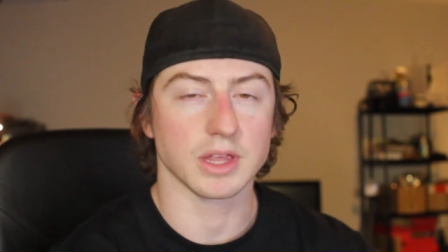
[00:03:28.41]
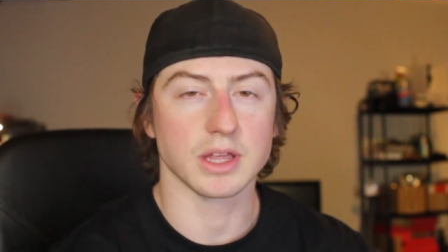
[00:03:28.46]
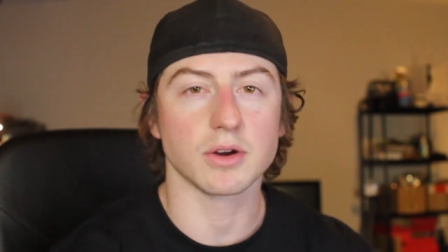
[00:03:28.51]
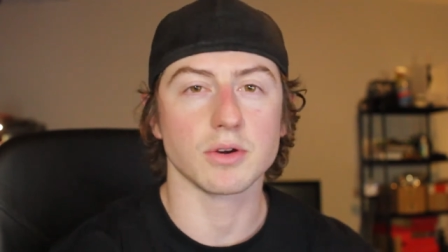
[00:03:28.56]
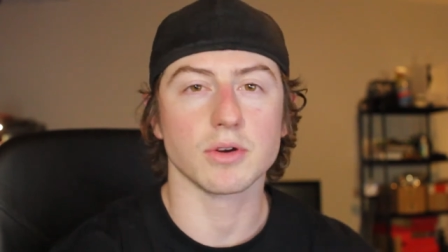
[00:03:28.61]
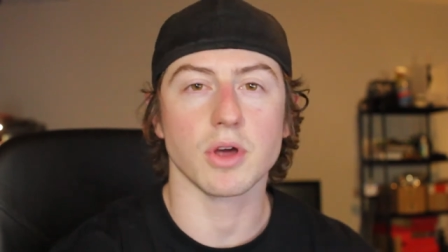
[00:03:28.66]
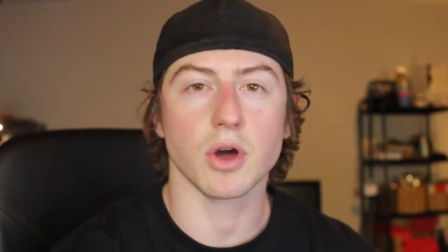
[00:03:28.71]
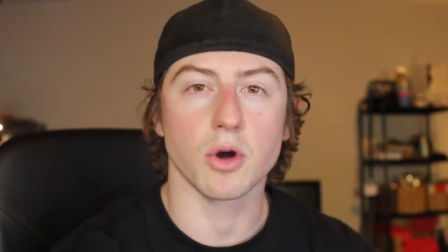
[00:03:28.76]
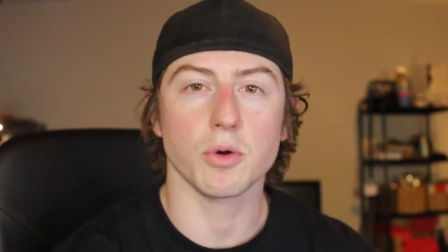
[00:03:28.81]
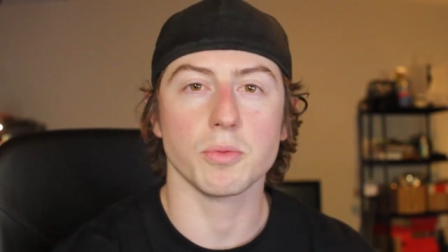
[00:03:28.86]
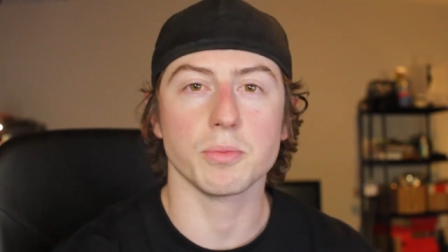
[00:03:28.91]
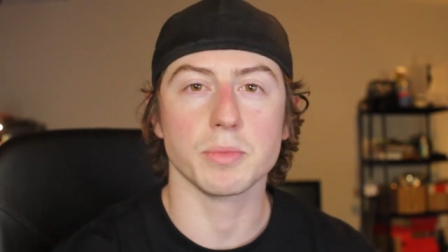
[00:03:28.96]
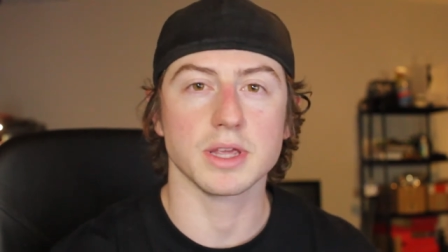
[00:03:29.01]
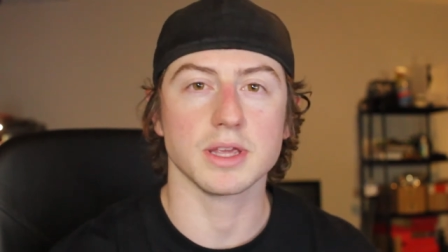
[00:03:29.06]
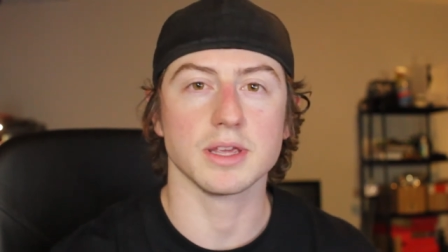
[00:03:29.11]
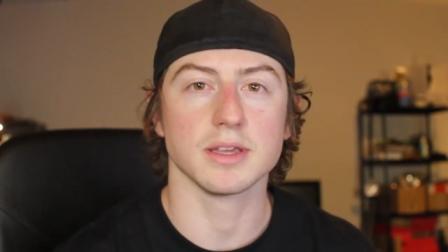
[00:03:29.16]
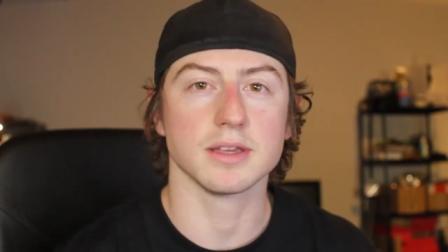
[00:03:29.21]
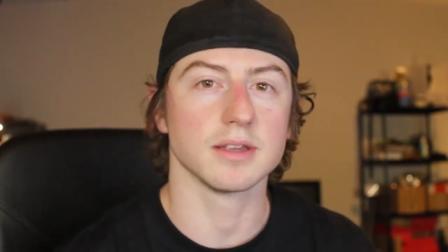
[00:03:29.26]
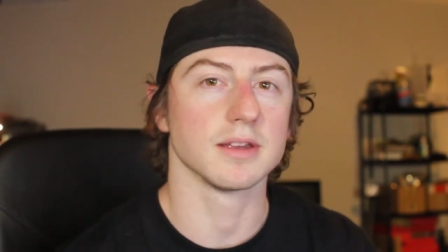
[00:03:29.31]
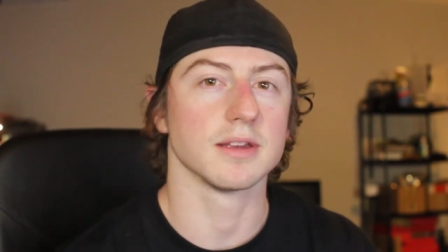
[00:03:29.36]
don't owe
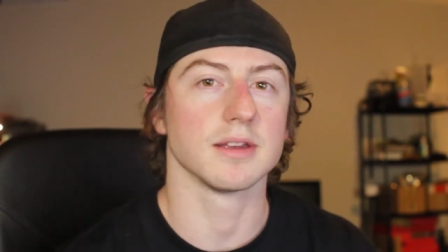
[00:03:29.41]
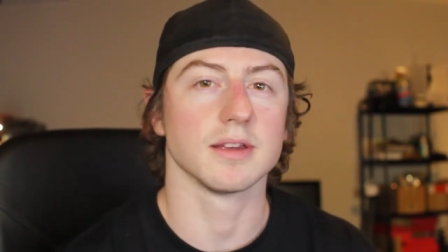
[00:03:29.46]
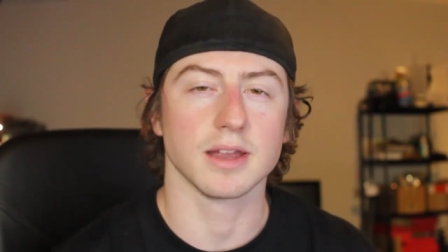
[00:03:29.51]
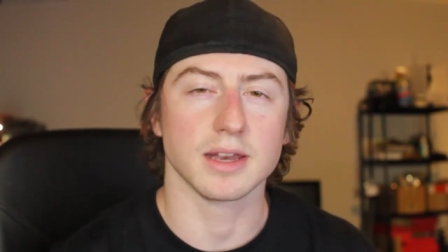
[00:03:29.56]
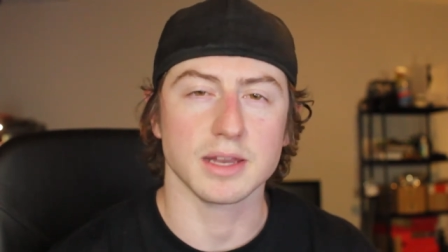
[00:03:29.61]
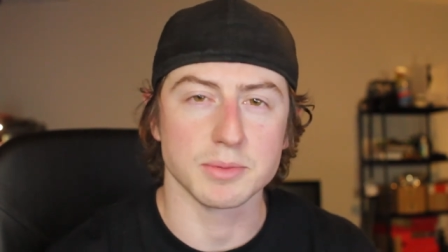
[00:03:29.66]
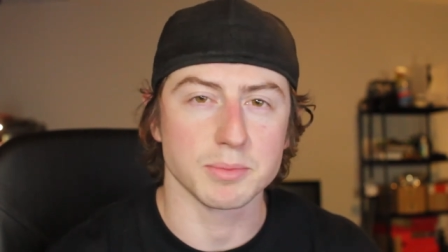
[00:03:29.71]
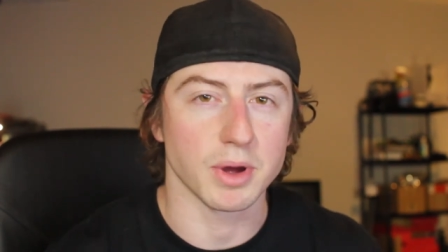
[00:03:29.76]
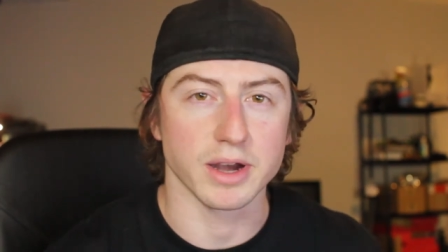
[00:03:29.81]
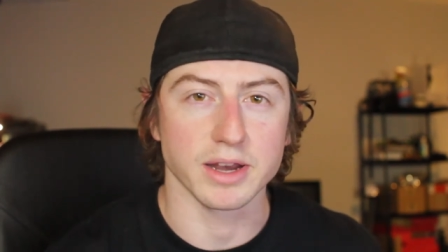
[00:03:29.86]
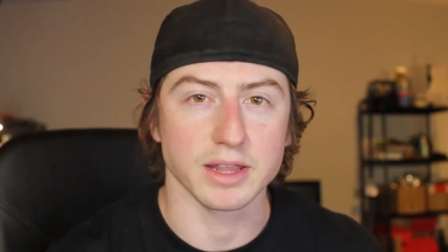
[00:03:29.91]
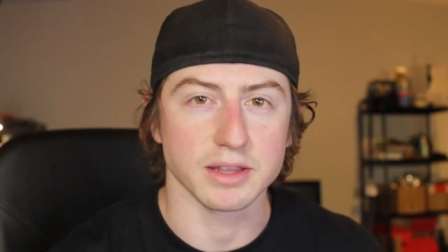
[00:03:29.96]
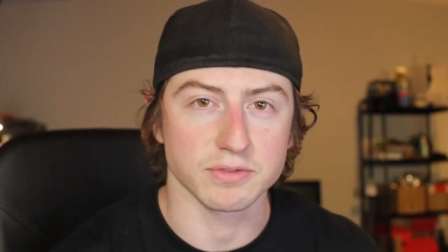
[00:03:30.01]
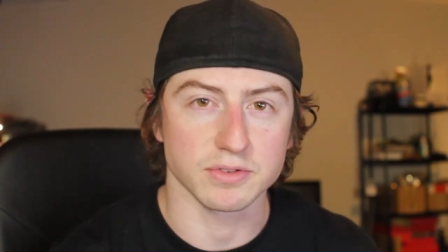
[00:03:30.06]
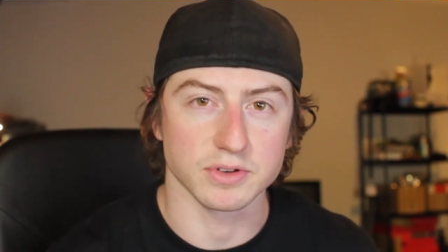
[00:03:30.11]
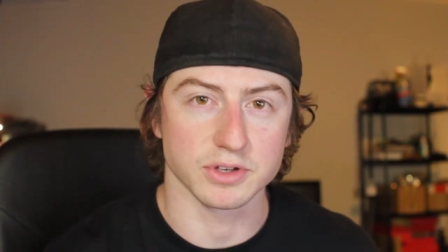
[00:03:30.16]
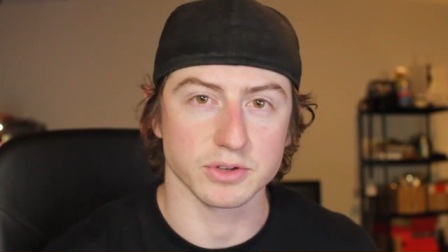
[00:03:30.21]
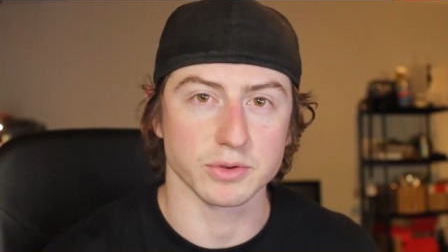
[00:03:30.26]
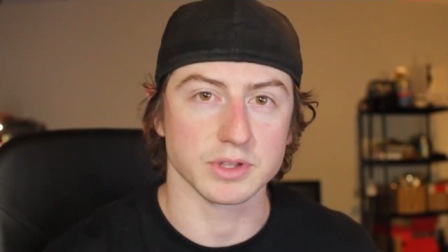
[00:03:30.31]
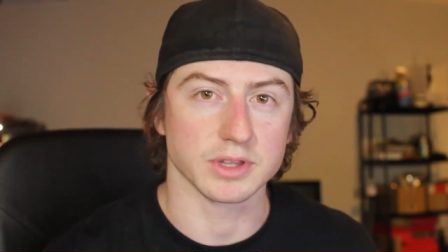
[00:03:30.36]
me any money
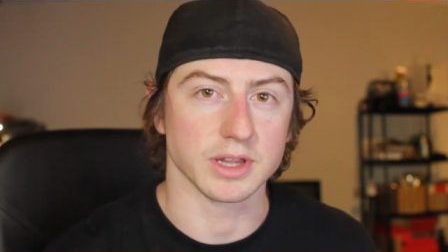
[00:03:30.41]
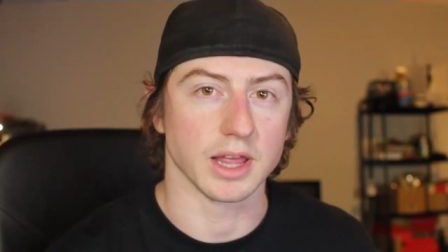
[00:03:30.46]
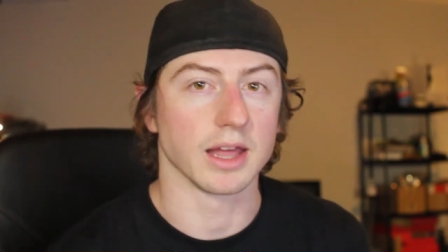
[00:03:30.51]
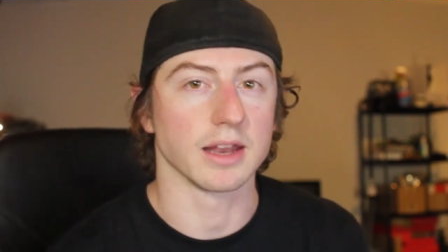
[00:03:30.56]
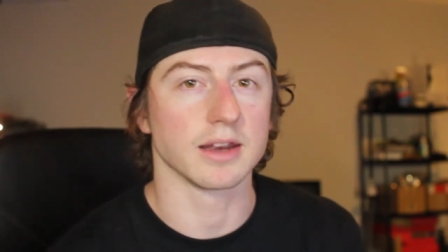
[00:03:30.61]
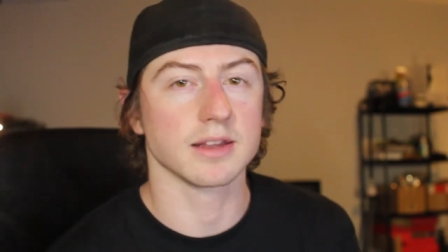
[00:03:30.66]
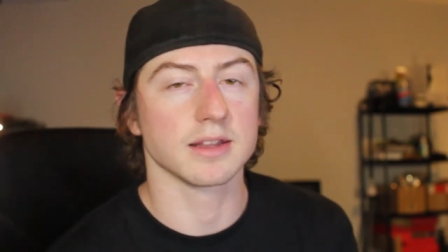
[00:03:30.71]
for doing that.